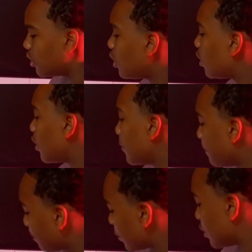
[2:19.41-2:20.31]
All right,
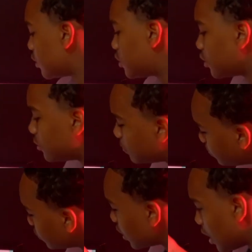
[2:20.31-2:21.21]
so
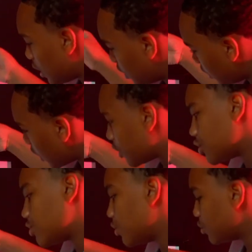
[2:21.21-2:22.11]
like I
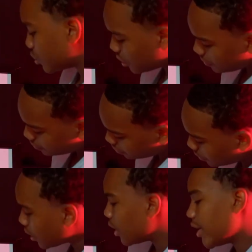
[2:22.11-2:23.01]
just told y'all,
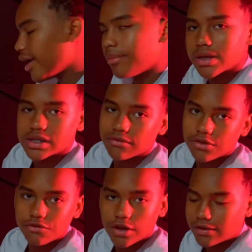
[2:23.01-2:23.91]
had about
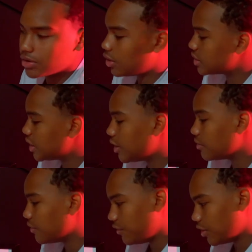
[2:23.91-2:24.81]
75 yards to get up
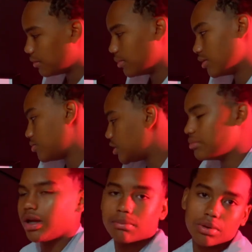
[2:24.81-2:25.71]
the field, but
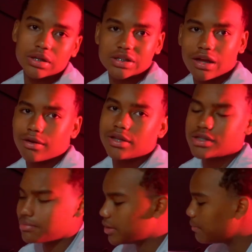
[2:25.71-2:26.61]
somebody breaks out and
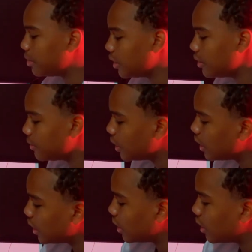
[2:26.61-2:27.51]
gets a big play.
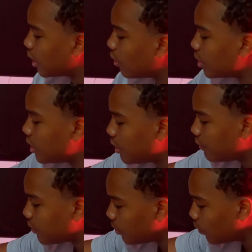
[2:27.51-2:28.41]
Within
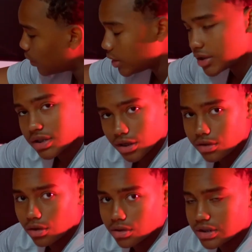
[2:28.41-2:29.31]
from 1 to 10
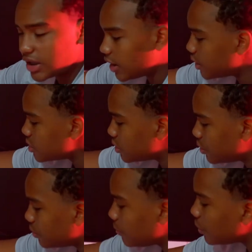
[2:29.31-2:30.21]
yards of that end
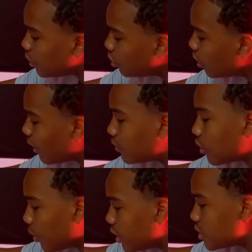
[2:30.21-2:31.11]
zone, you have the
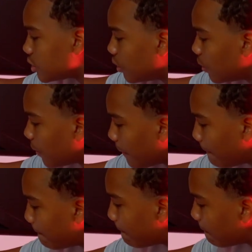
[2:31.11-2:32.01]
red zone.
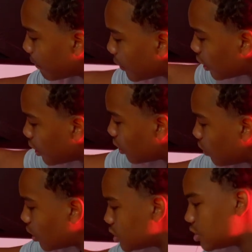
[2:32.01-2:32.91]

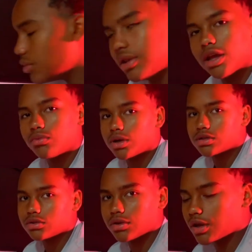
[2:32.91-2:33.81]
Once you're in that red
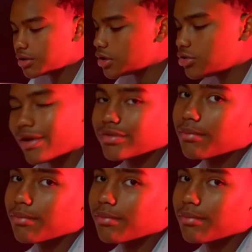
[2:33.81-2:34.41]
zone area, you have the